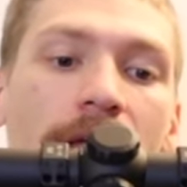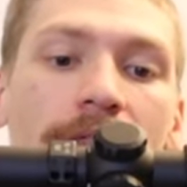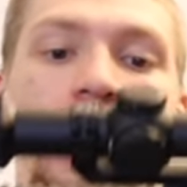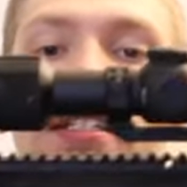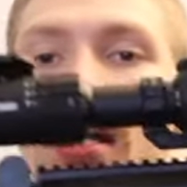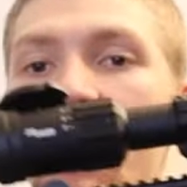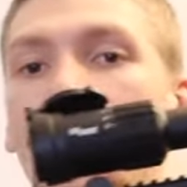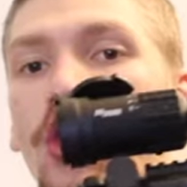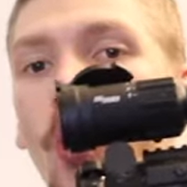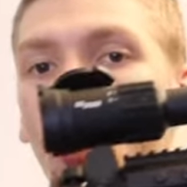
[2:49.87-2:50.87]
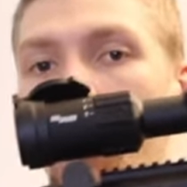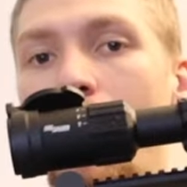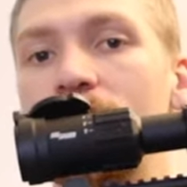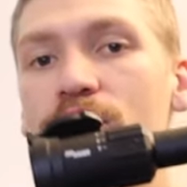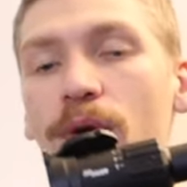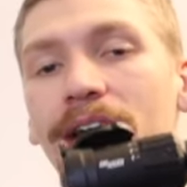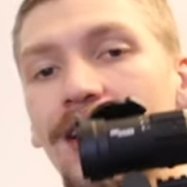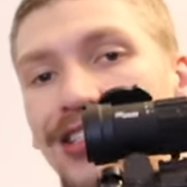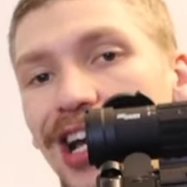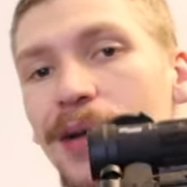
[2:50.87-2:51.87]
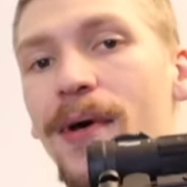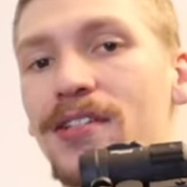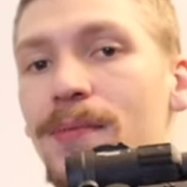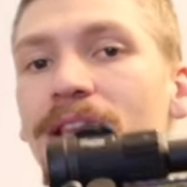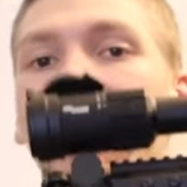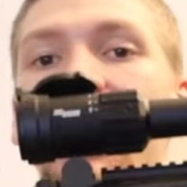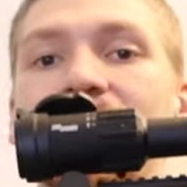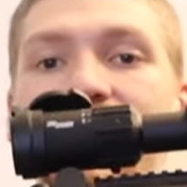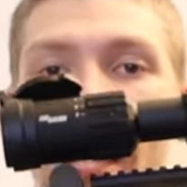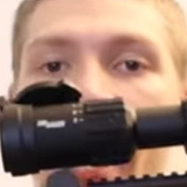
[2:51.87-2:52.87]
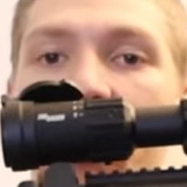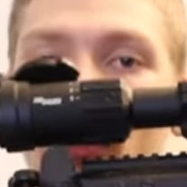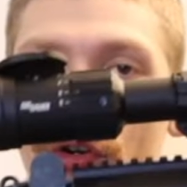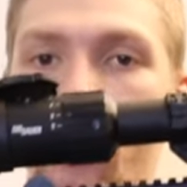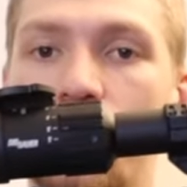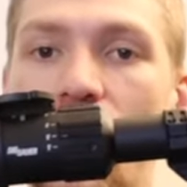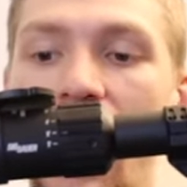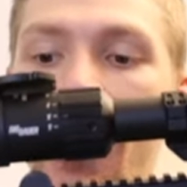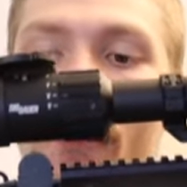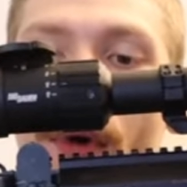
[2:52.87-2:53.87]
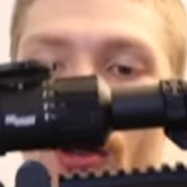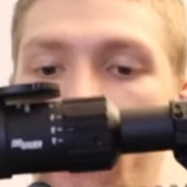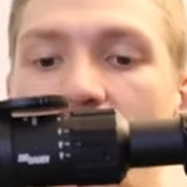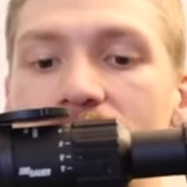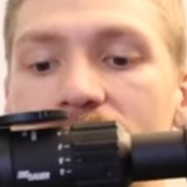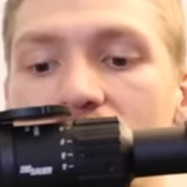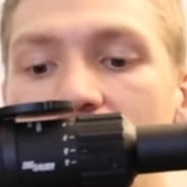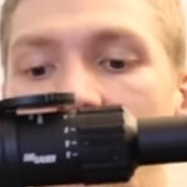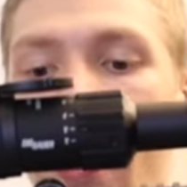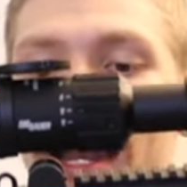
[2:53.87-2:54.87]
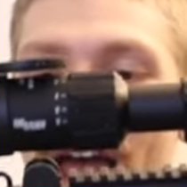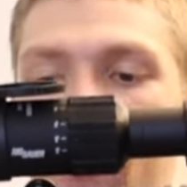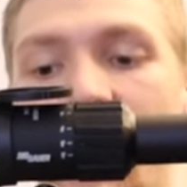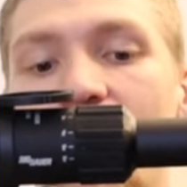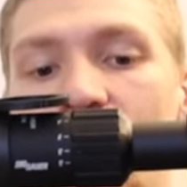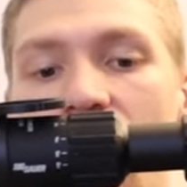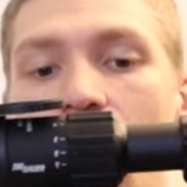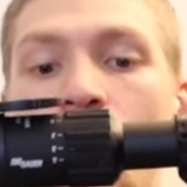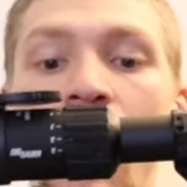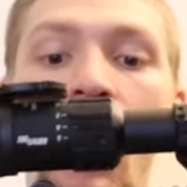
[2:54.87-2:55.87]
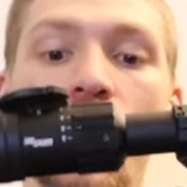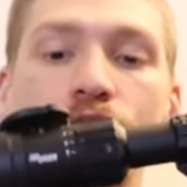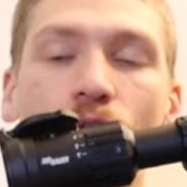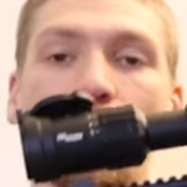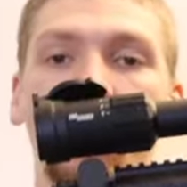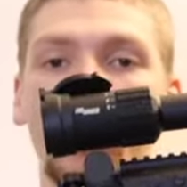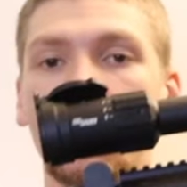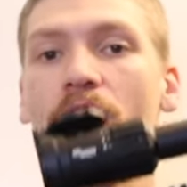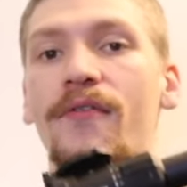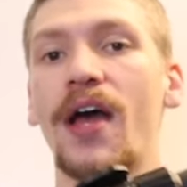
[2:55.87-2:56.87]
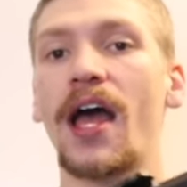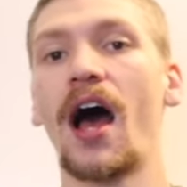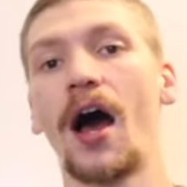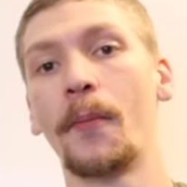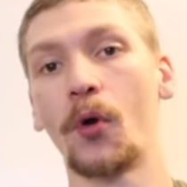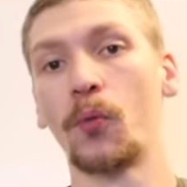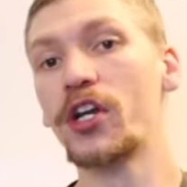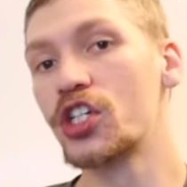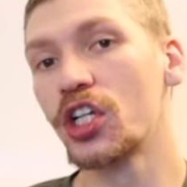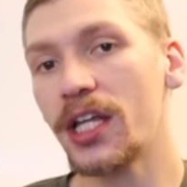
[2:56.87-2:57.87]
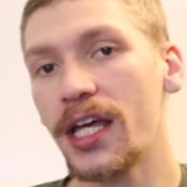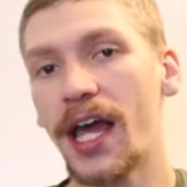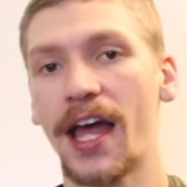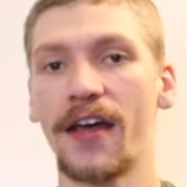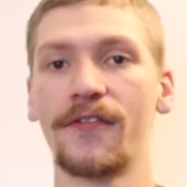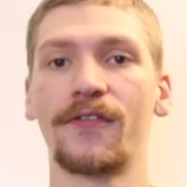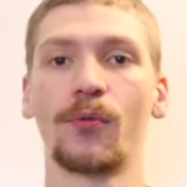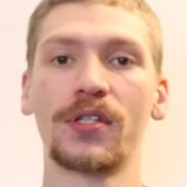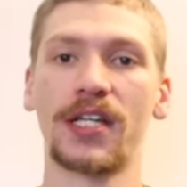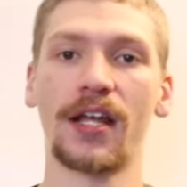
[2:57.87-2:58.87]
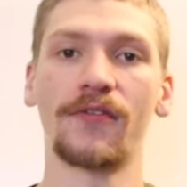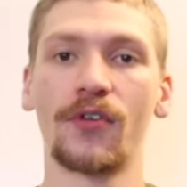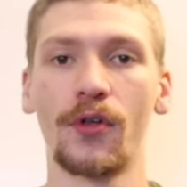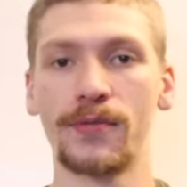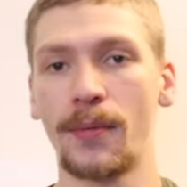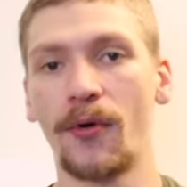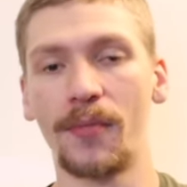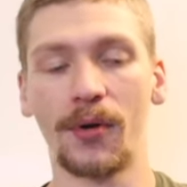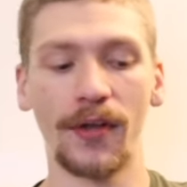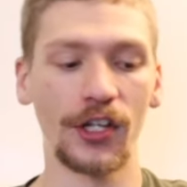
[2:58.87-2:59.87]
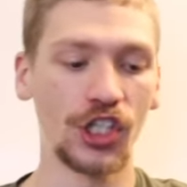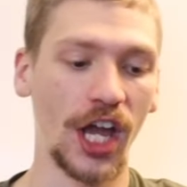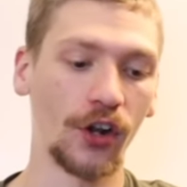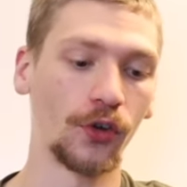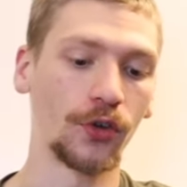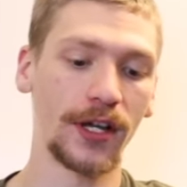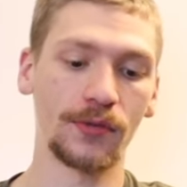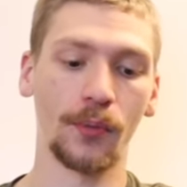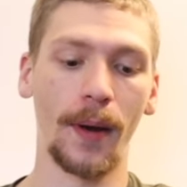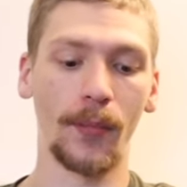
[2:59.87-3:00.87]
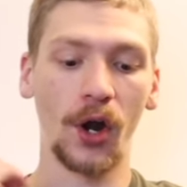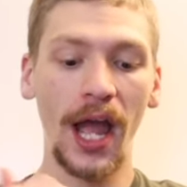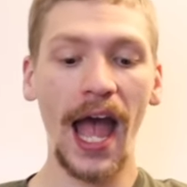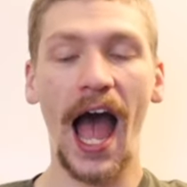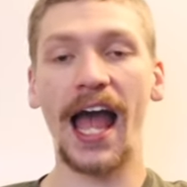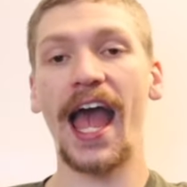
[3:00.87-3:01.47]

that's kind of the core premise to it. Now let's talk about some of the lessons I learned in modernizing an FN FAL. So first off, originally, if once again, for those people who've been around the channel, you guys will remember I